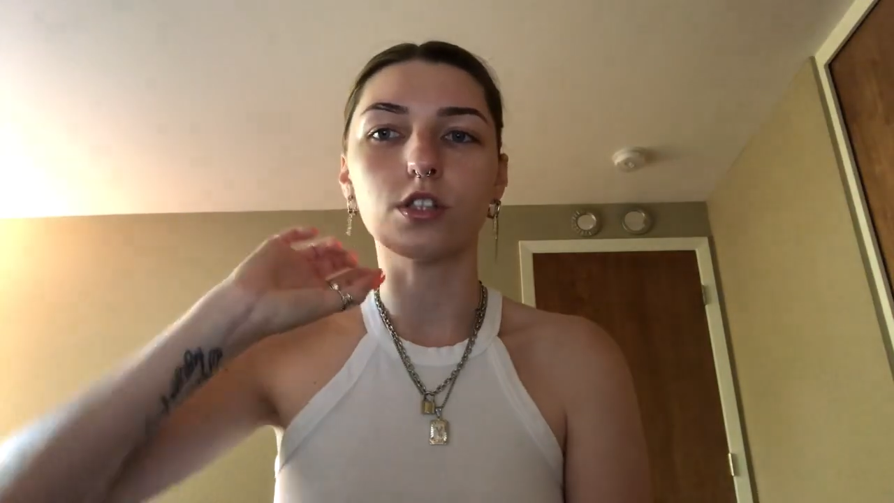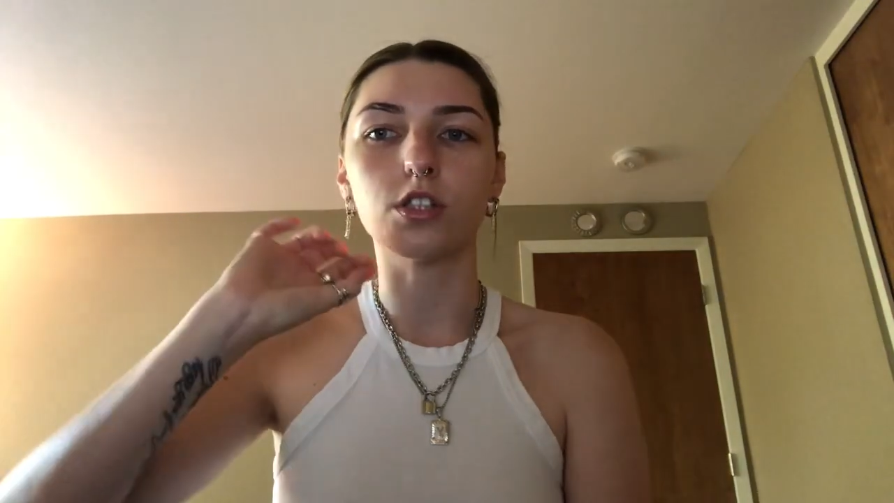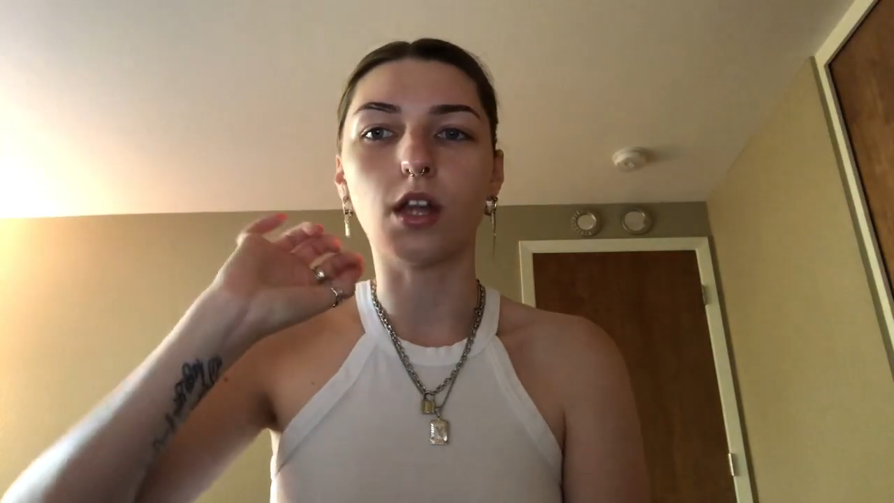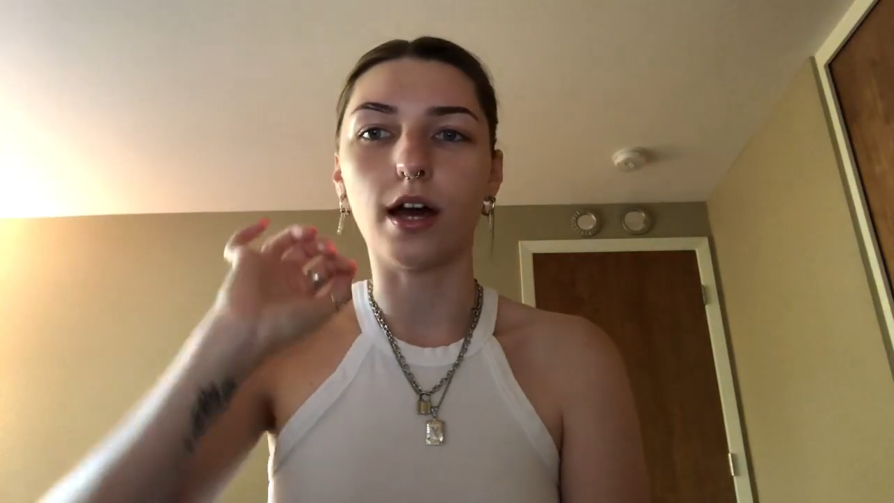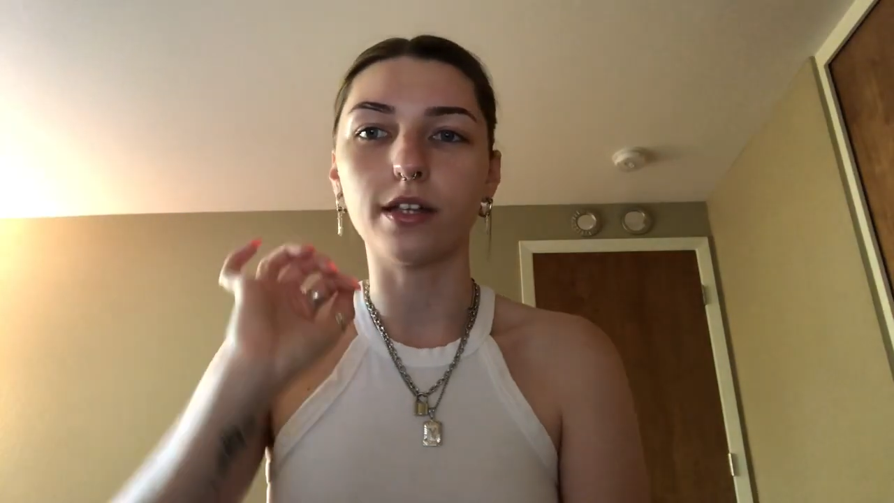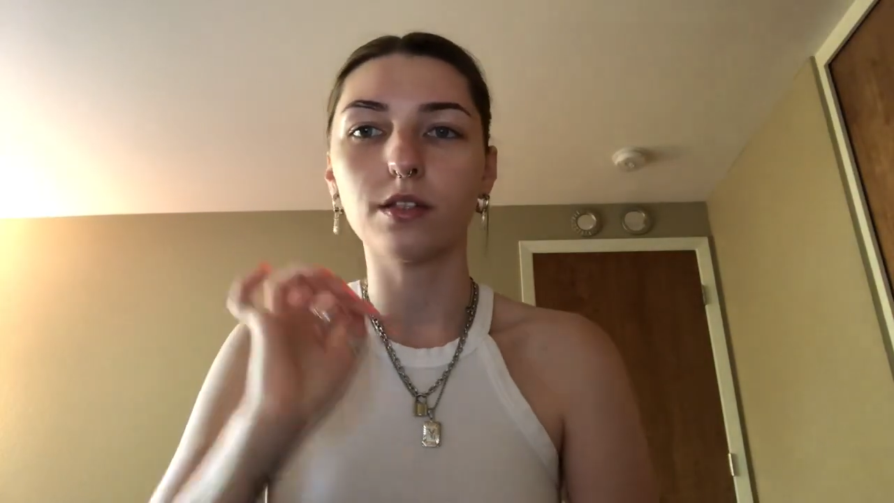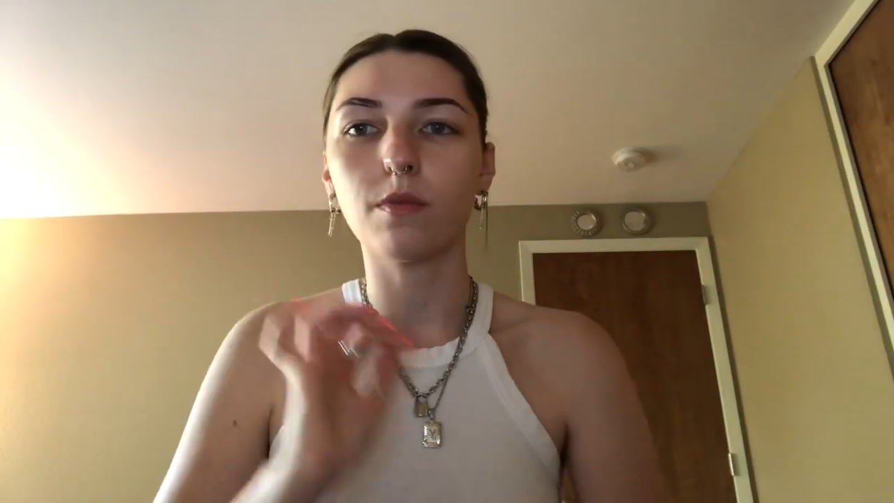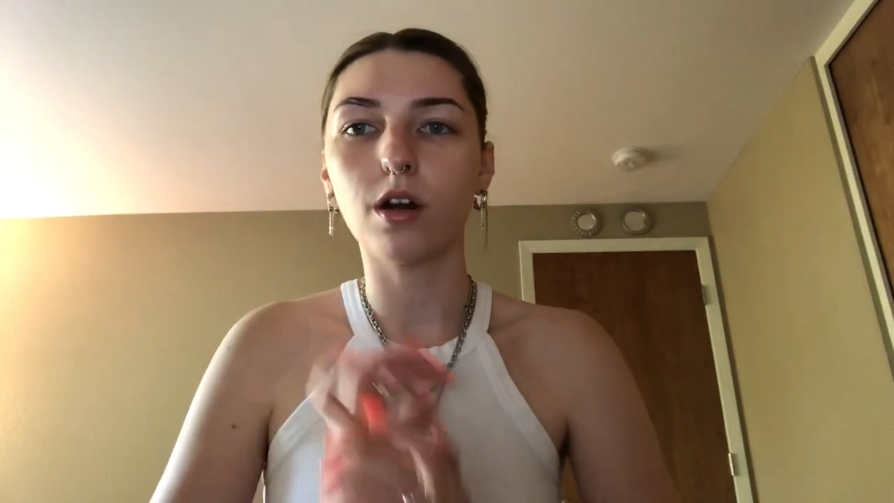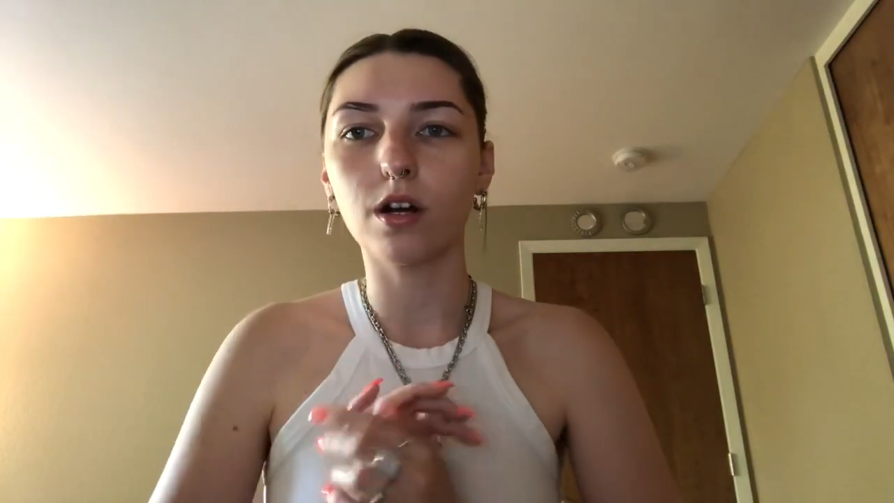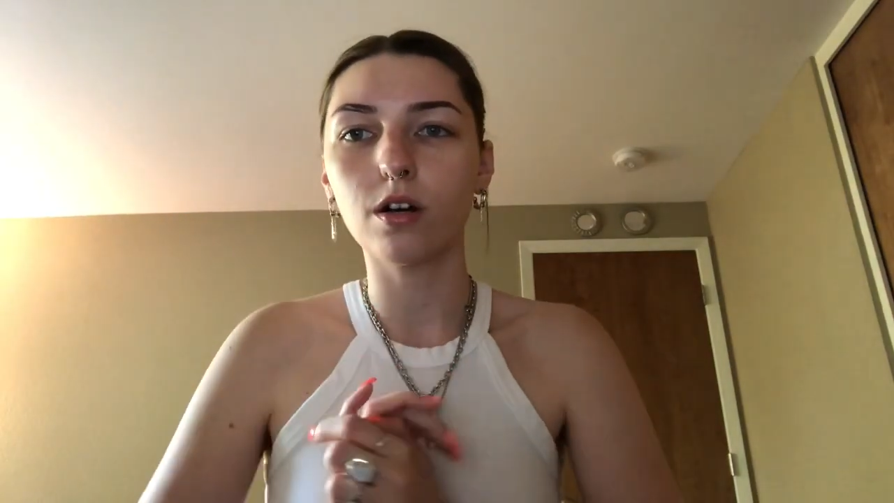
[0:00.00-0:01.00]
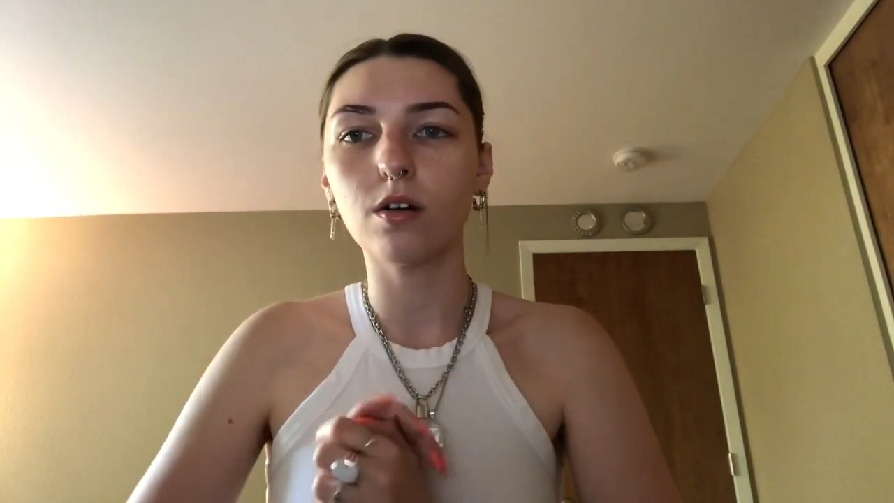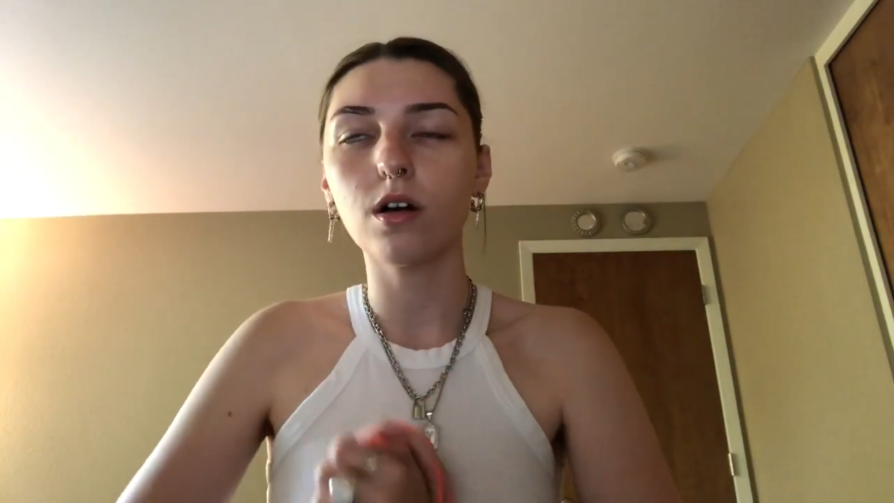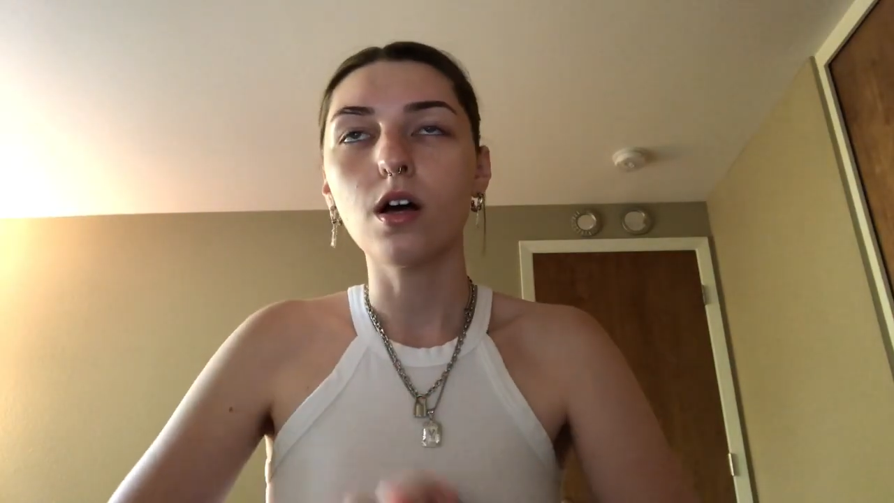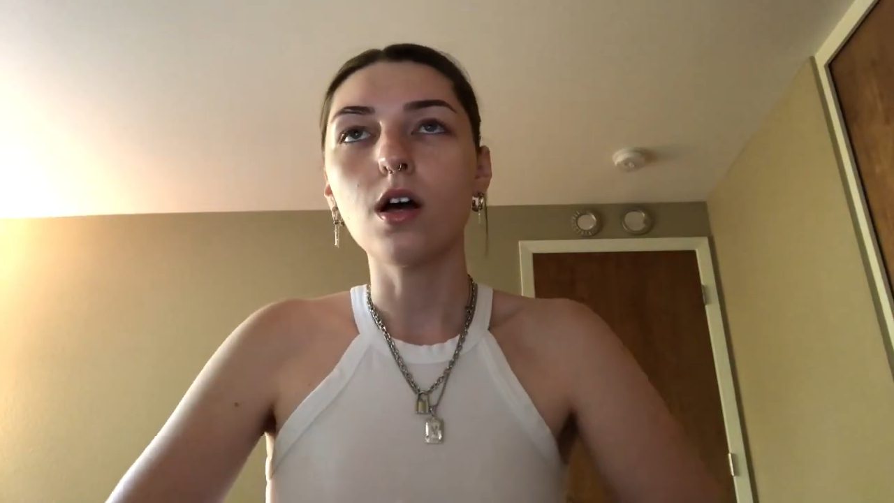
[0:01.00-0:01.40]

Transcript: of July tomorrow.